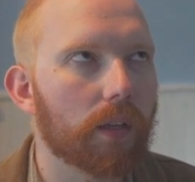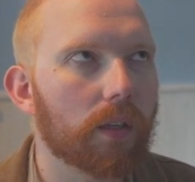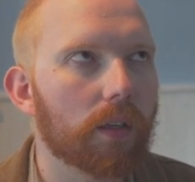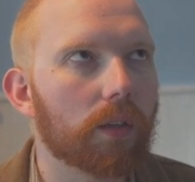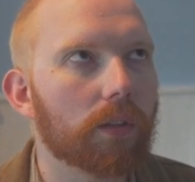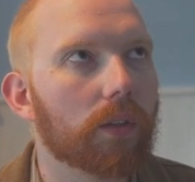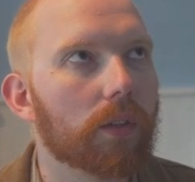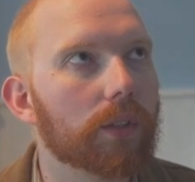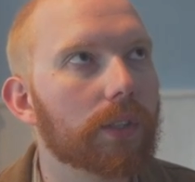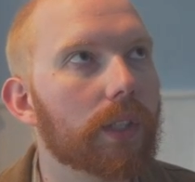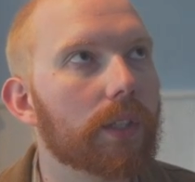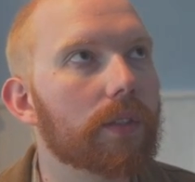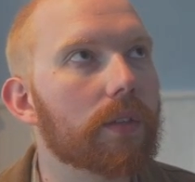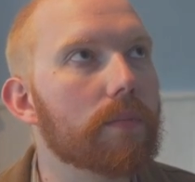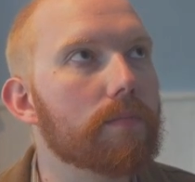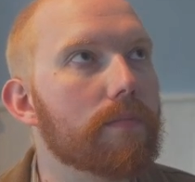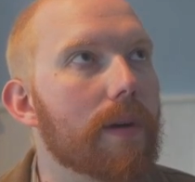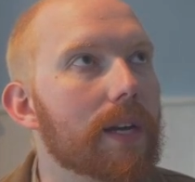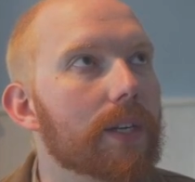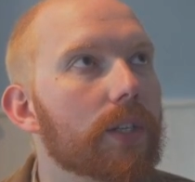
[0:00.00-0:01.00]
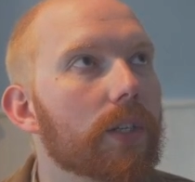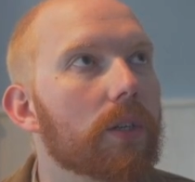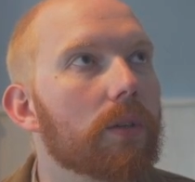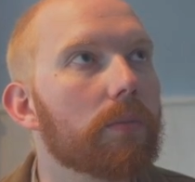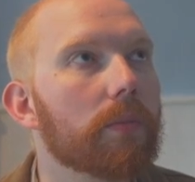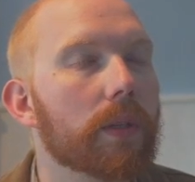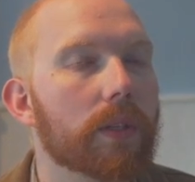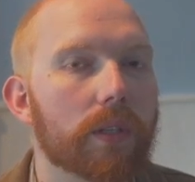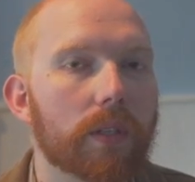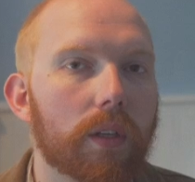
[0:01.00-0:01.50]
not necessarily magical,
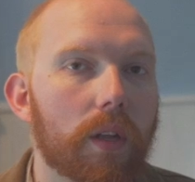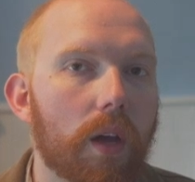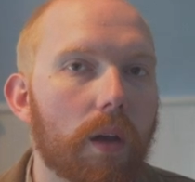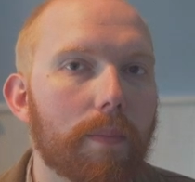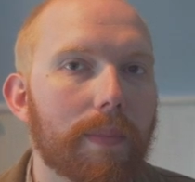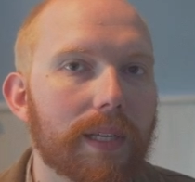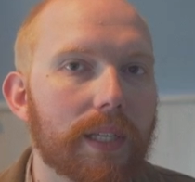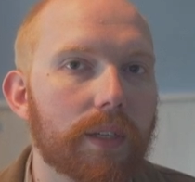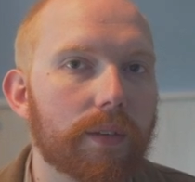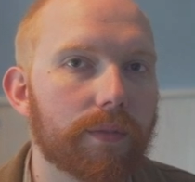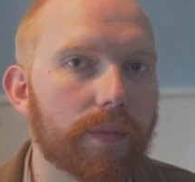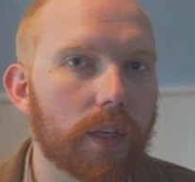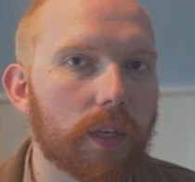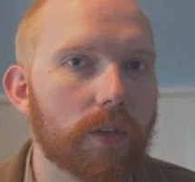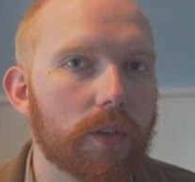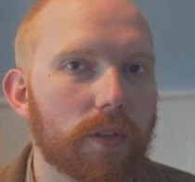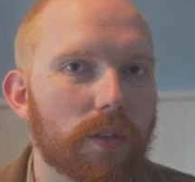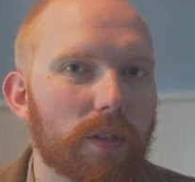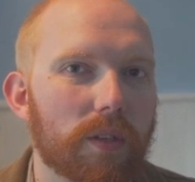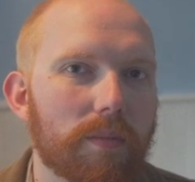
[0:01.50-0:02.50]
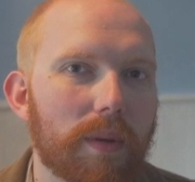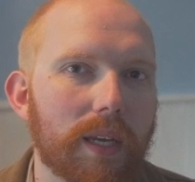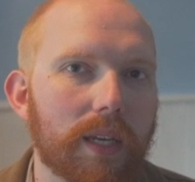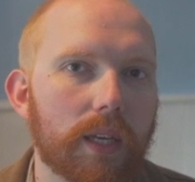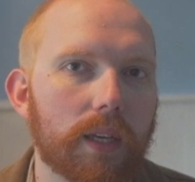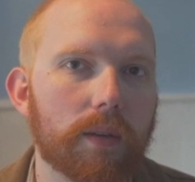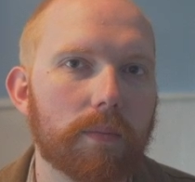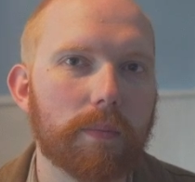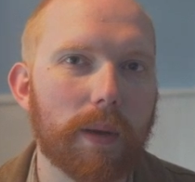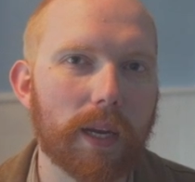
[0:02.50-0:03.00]
but there's a lot of missing features to make
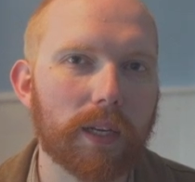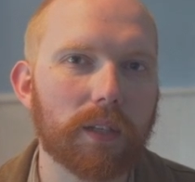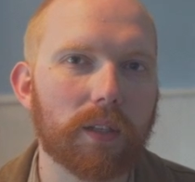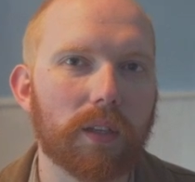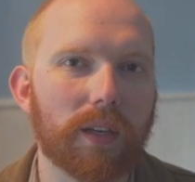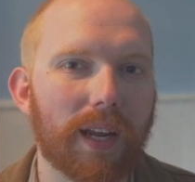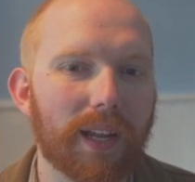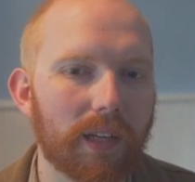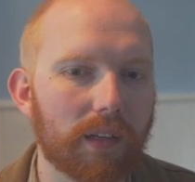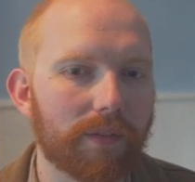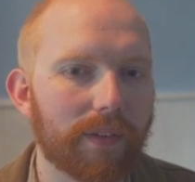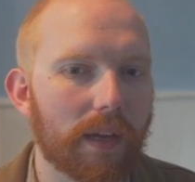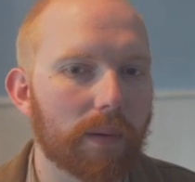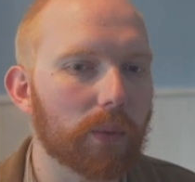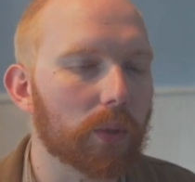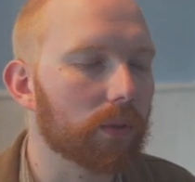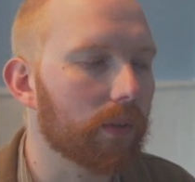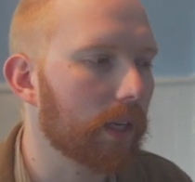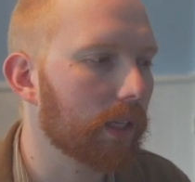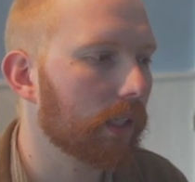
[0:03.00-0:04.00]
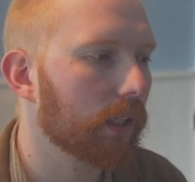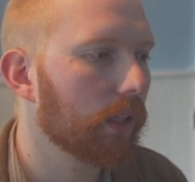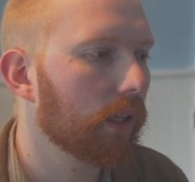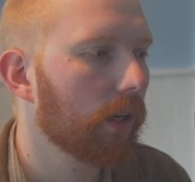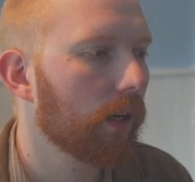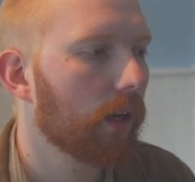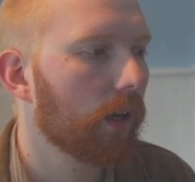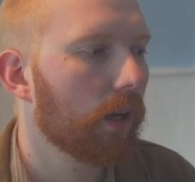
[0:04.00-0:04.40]
it better than LLVM already.